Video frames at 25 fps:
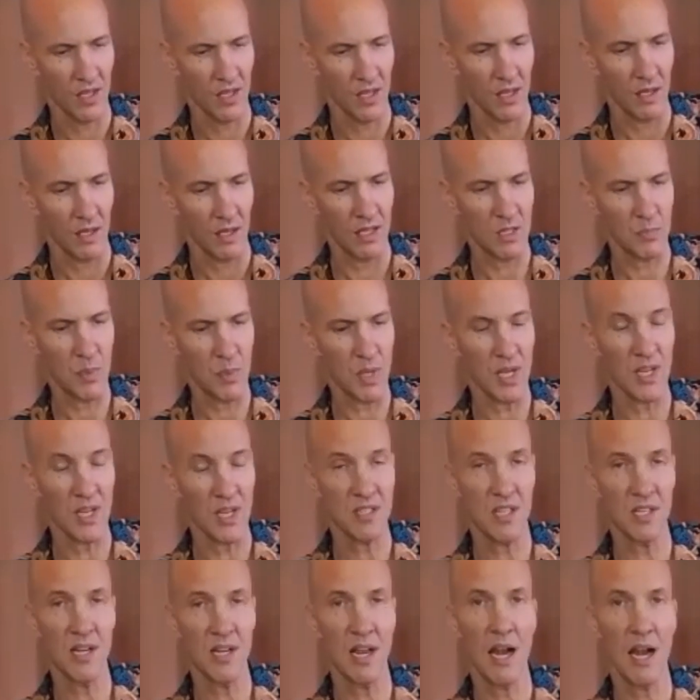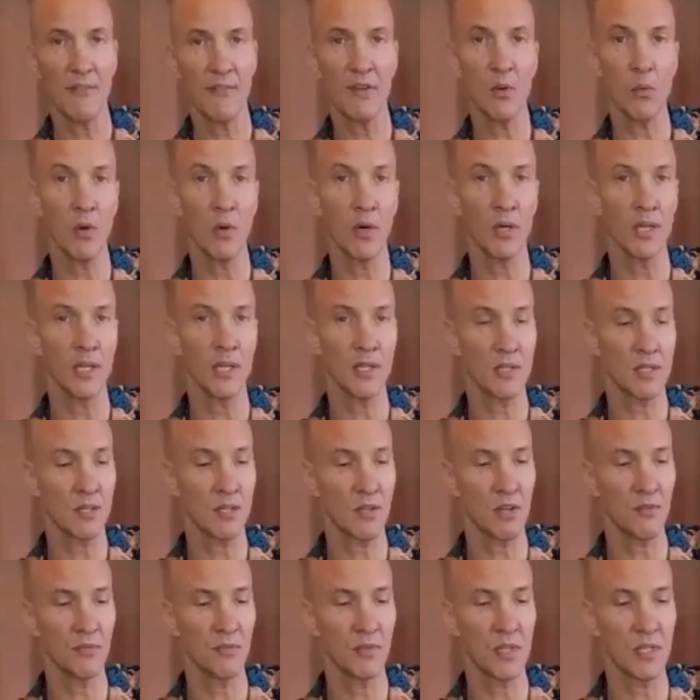is because then everyone gets
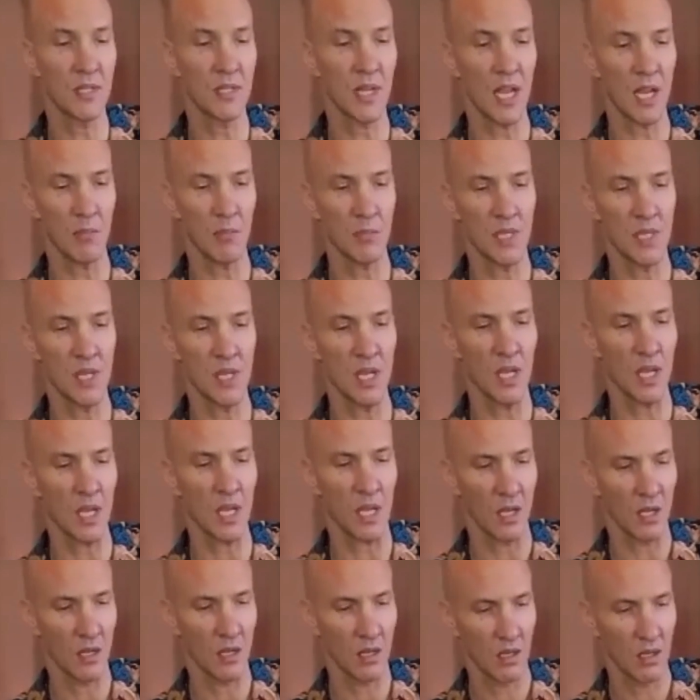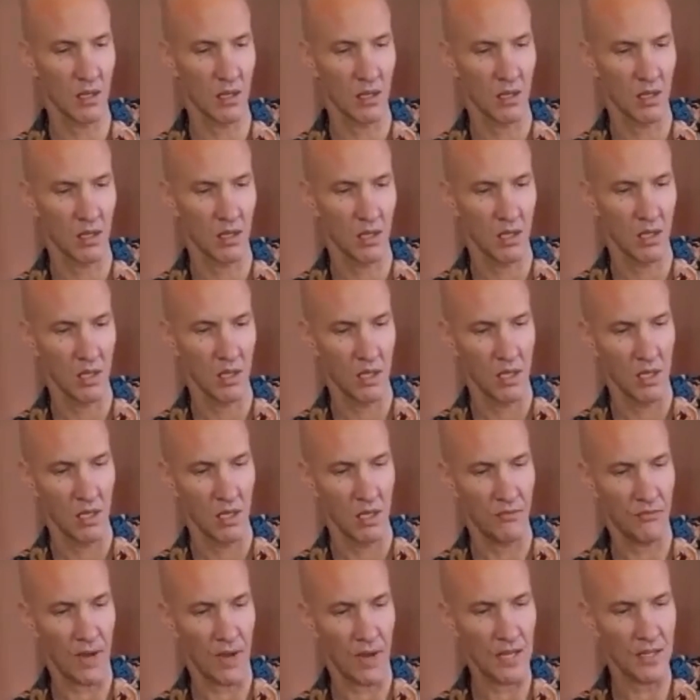served the same tea.
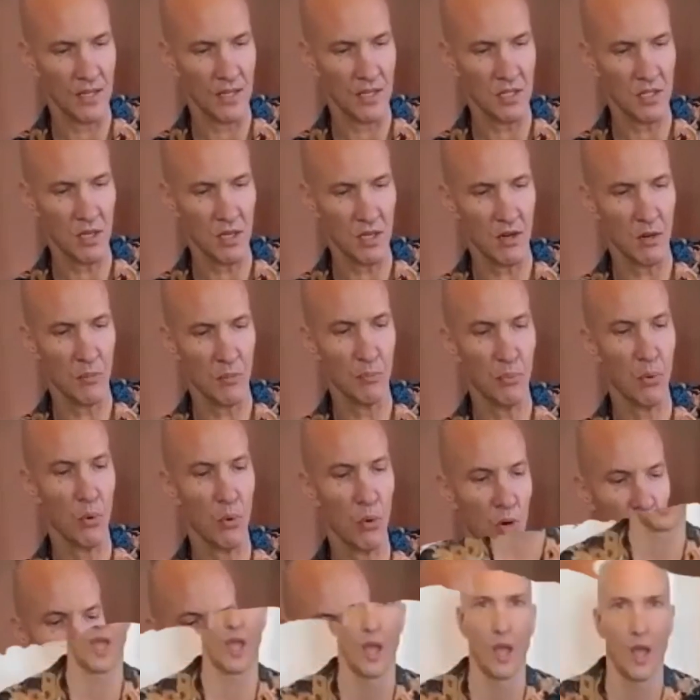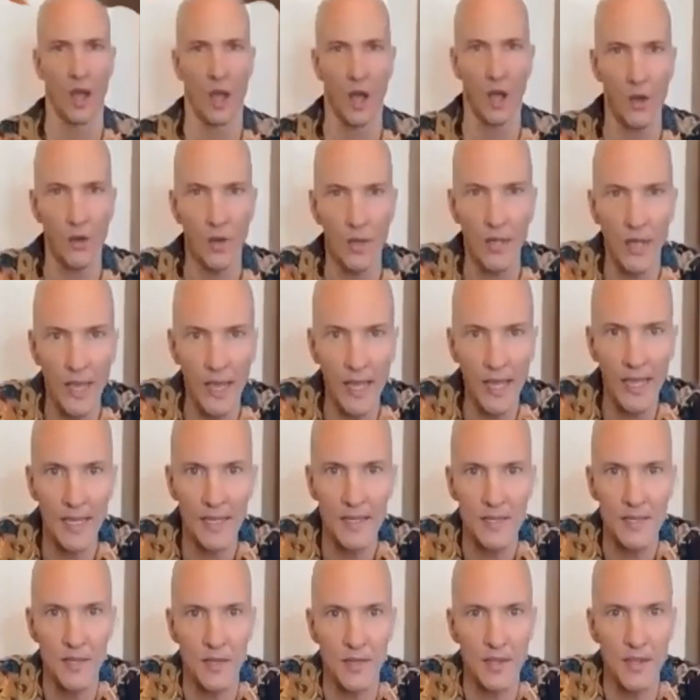If I just started pouring this from this
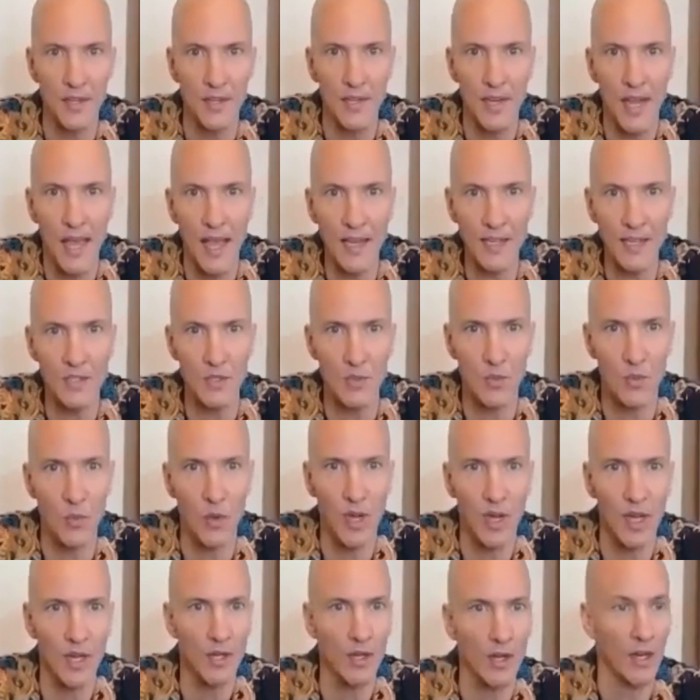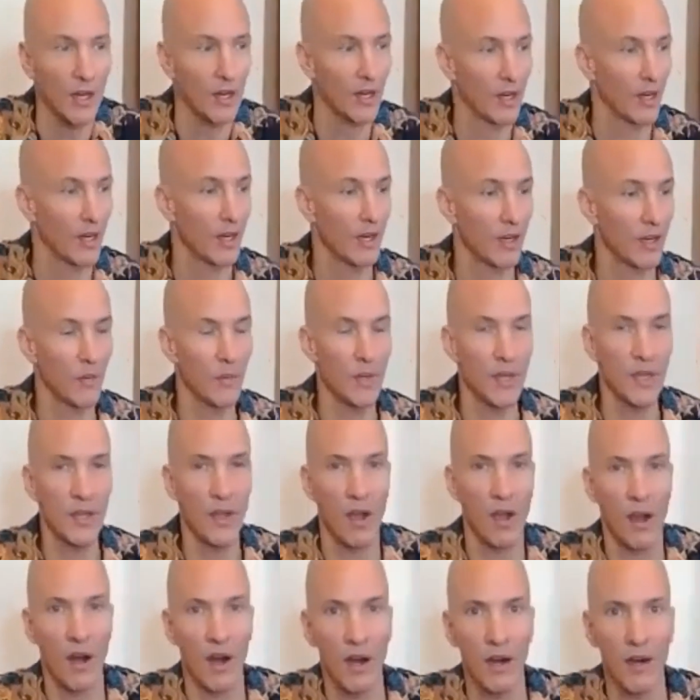pot. So the next one, here we
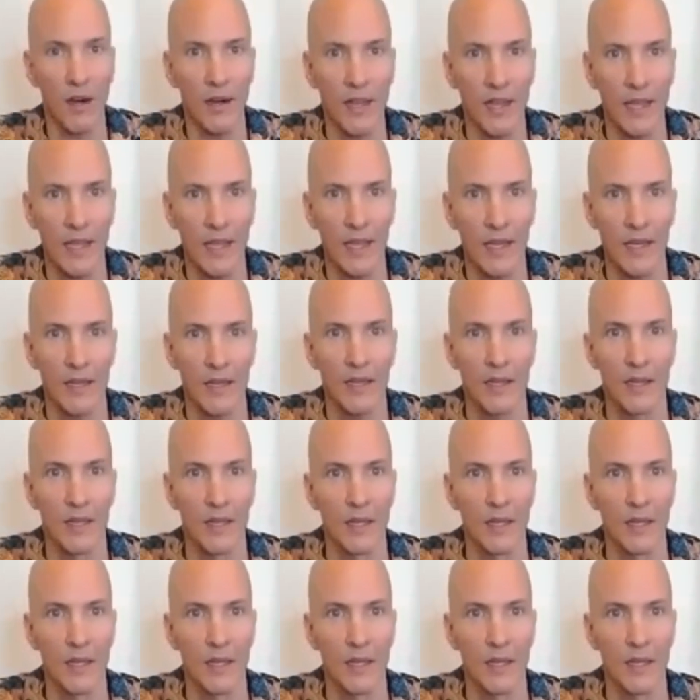are in